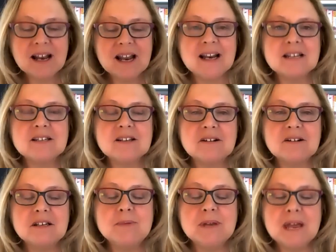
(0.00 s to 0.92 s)
And I
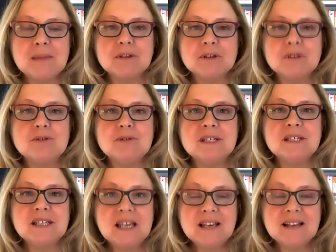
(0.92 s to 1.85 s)
started to be able to
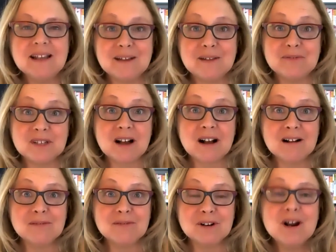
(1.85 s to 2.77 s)
see like a
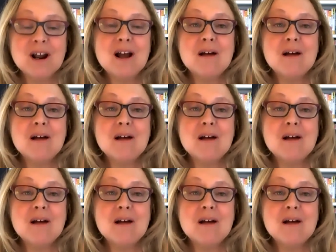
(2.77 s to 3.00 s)
photographer.